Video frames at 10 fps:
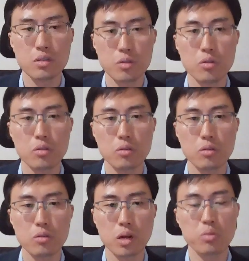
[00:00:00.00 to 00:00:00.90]

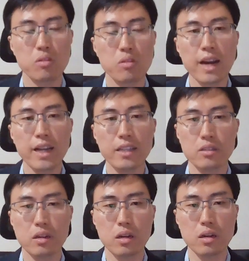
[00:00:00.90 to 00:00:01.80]
to provide
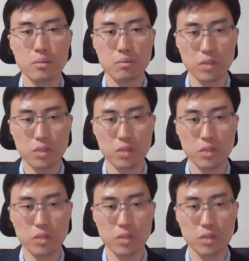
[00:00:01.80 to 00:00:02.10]
a